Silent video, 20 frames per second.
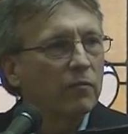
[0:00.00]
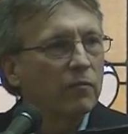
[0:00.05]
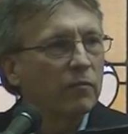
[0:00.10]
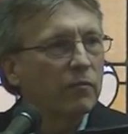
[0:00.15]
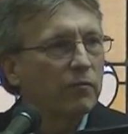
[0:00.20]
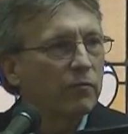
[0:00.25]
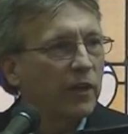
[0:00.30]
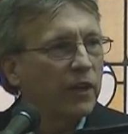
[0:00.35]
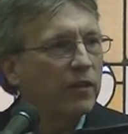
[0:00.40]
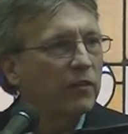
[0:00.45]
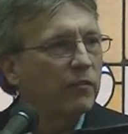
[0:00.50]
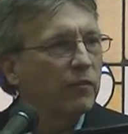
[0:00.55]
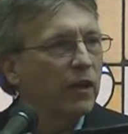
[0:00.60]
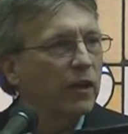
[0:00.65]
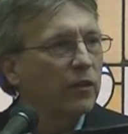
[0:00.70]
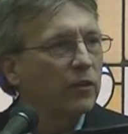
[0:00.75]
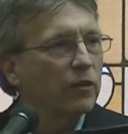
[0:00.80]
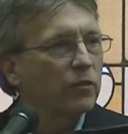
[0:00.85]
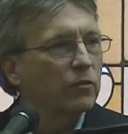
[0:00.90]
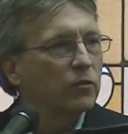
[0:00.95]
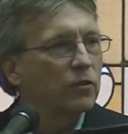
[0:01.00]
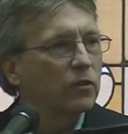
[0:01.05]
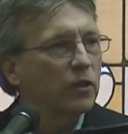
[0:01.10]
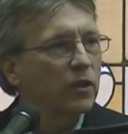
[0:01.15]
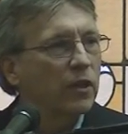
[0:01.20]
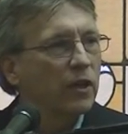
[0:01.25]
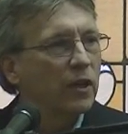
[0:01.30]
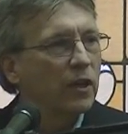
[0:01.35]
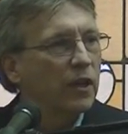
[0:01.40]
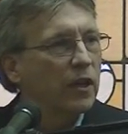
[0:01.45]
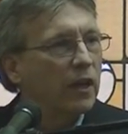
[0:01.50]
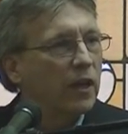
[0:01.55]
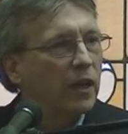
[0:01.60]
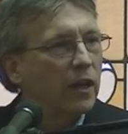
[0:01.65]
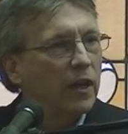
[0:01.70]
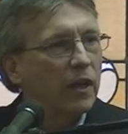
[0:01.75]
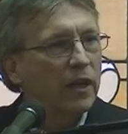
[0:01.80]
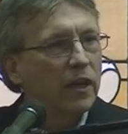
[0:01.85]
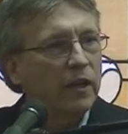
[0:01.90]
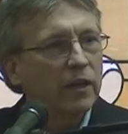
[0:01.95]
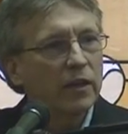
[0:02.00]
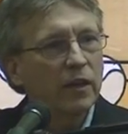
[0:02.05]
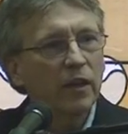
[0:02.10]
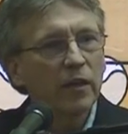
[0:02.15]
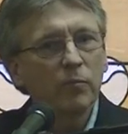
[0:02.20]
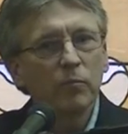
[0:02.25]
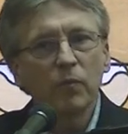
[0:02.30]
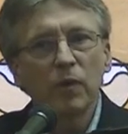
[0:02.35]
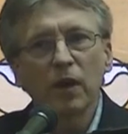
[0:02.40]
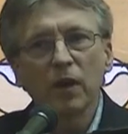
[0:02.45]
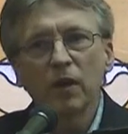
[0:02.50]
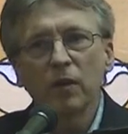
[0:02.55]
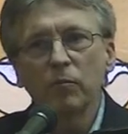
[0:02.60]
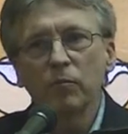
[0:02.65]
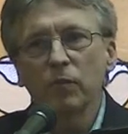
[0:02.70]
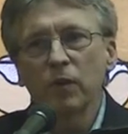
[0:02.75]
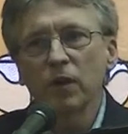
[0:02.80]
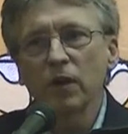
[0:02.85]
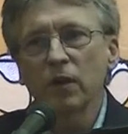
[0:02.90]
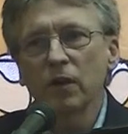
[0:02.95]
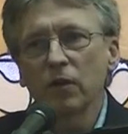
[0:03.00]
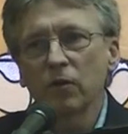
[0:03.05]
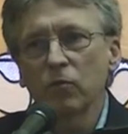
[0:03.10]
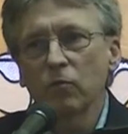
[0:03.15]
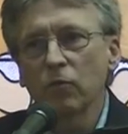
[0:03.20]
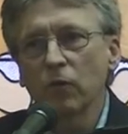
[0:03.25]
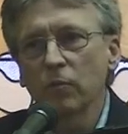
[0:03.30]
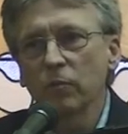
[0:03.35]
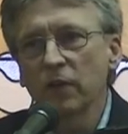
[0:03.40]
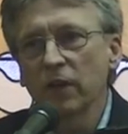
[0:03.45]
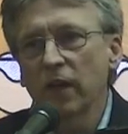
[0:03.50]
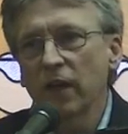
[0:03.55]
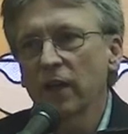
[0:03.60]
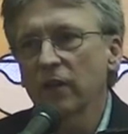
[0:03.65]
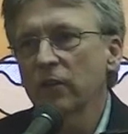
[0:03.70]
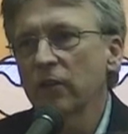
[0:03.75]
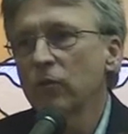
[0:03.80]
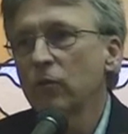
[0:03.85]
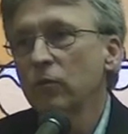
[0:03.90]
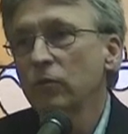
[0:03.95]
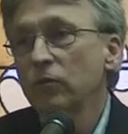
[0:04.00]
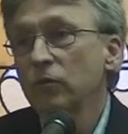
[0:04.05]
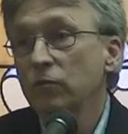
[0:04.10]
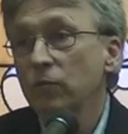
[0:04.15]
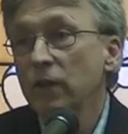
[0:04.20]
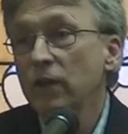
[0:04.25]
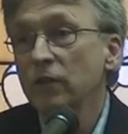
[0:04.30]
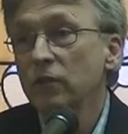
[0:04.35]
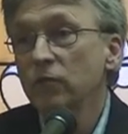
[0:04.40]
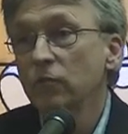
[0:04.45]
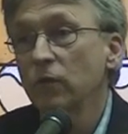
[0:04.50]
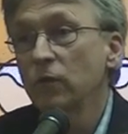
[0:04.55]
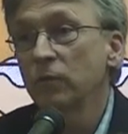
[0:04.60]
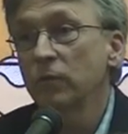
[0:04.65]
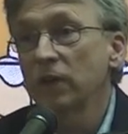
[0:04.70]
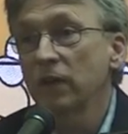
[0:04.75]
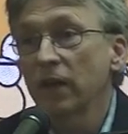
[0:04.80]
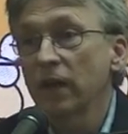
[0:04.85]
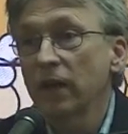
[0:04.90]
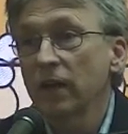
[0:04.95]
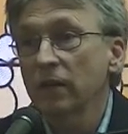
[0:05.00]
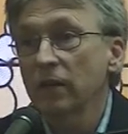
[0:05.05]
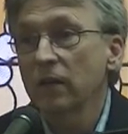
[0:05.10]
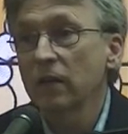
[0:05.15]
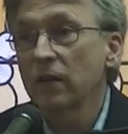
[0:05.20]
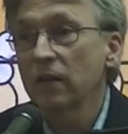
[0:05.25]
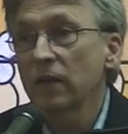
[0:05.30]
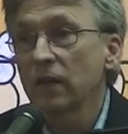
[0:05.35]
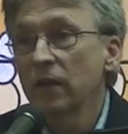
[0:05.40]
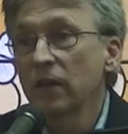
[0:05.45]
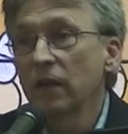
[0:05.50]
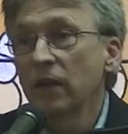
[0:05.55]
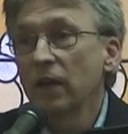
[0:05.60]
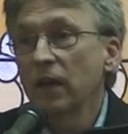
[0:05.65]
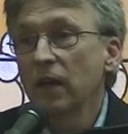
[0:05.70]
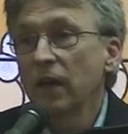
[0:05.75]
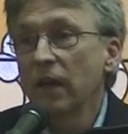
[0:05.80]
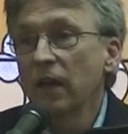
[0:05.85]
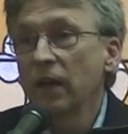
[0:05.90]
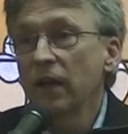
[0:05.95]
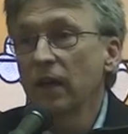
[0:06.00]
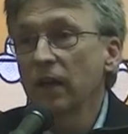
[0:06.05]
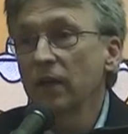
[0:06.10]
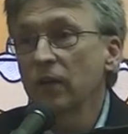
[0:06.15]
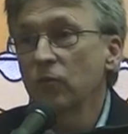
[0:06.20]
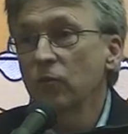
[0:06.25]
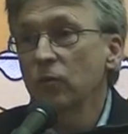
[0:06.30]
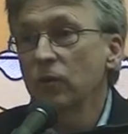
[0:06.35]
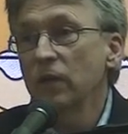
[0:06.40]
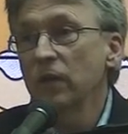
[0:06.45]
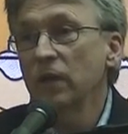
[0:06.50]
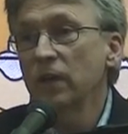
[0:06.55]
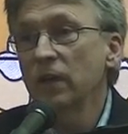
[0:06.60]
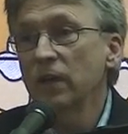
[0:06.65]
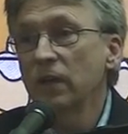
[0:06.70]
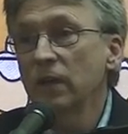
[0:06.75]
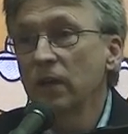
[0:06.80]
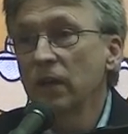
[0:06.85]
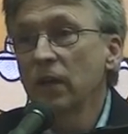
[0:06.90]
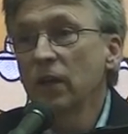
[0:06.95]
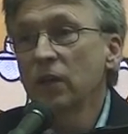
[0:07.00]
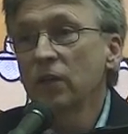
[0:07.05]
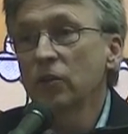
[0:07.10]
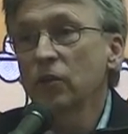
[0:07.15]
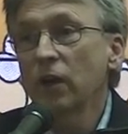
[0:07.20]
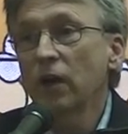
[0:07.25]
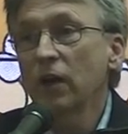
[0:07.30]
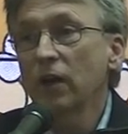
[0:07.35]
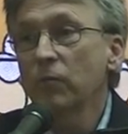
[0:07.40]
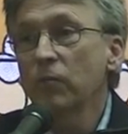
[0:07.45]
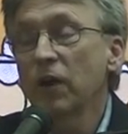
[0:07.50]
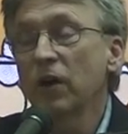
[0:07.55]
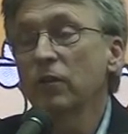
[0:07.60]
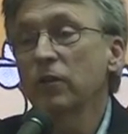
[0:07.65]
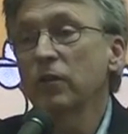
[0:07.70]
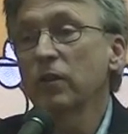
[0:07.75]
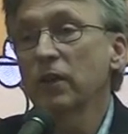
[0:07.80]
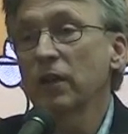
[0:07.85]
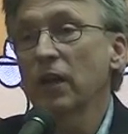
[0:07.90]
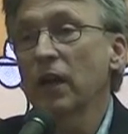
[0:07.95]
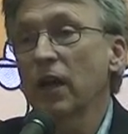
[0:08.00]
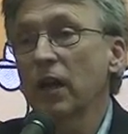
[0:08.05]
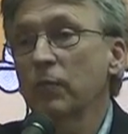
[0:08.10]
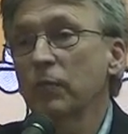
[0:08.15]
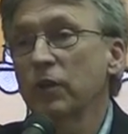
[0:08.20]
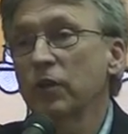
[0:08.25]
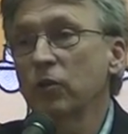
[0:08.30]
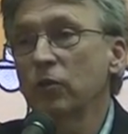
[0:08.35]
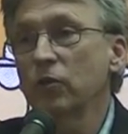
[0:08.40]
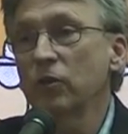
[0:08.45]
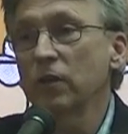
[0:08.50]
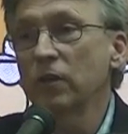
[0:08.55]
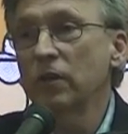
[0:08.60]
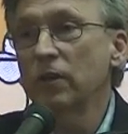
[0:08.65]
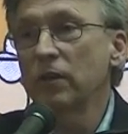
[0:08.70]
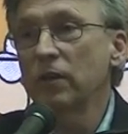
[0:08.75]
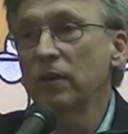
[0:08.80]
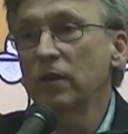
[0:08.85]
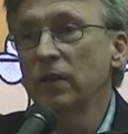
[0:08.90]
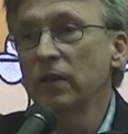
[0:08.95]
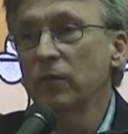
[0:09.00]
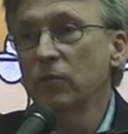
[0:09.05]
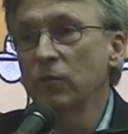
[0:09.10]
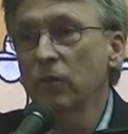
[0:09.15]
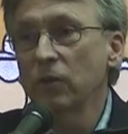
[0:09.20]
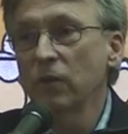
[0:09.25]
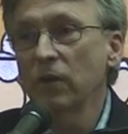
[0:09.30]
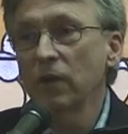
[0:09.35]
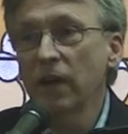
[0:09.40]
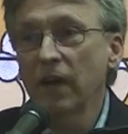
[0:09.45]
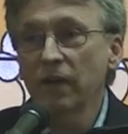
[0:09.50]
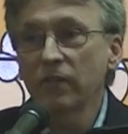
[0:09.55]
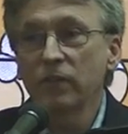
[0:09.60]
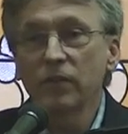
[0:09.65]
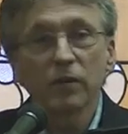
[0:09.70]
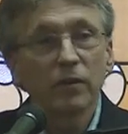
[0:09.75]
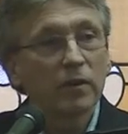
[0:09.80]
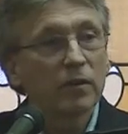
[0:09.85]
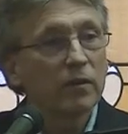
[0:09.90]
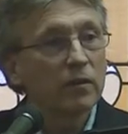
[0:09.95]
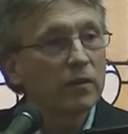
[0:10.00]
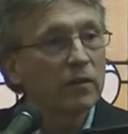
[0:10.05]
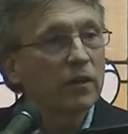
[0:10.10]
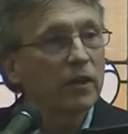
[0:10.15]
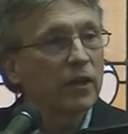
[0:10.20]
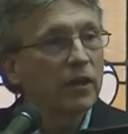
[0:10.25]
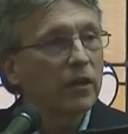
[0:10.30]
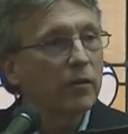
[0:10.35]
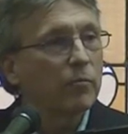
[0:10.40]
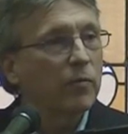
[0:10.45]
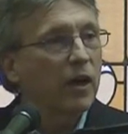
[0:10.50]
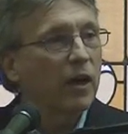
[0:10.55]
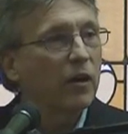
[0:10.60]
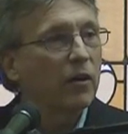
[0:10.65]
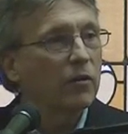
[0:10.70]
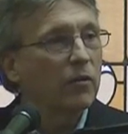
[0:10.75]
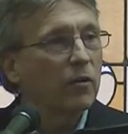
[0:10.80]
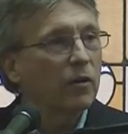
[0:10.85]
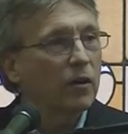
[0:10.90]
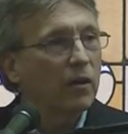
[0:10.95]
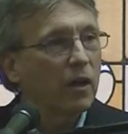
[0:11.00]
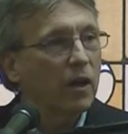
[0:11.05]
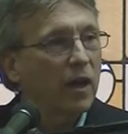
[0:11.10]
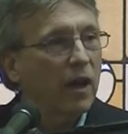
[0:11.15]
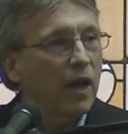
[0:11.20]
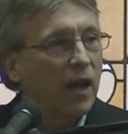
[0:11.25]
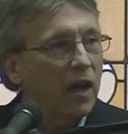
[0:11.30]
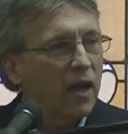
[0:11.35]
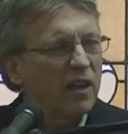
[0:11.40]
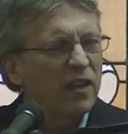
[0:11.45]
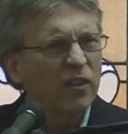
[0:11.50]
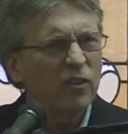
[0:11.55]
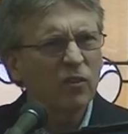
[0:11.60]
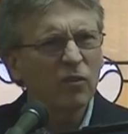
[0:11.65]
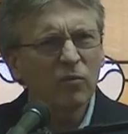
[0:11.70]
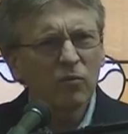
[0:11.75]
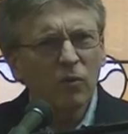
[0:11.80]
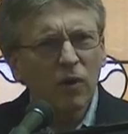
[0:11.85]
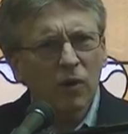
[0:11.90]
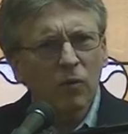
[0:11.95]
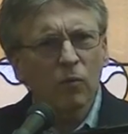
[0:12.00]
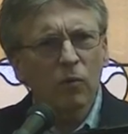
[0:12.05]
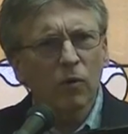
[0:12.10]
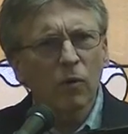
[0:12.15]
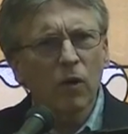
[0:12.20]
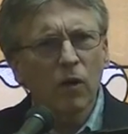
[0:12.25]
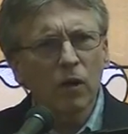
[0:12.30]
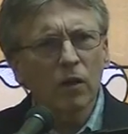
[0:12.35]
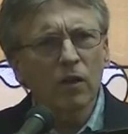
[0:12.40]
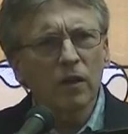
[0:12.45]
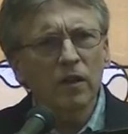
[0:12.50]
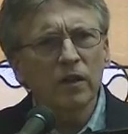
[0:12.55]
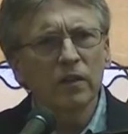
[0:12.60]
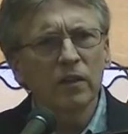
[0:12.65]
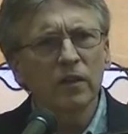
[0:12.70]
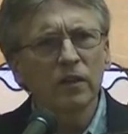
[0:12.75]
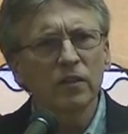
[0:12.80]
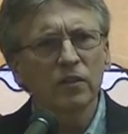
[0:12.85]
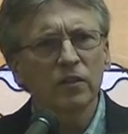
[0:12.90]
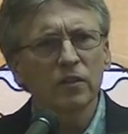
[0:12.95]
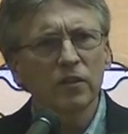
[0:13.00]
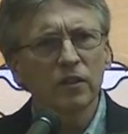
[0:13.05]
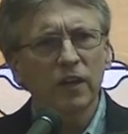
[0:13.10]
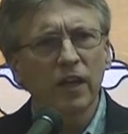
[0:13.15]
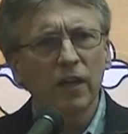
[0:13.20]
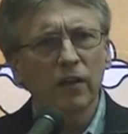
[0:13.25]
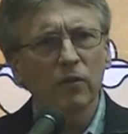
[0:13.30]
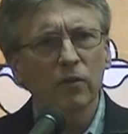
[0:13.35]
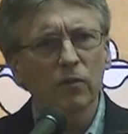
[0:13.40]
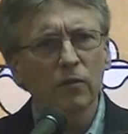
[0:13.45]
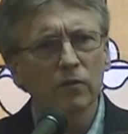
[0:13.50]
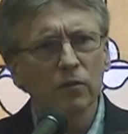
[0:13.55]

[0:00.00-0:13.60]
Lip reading: faith values. And I'm Roman Catholic, was raised Roman Catholic, and we talk about the common good, that we have to think about, well, we're all in this together.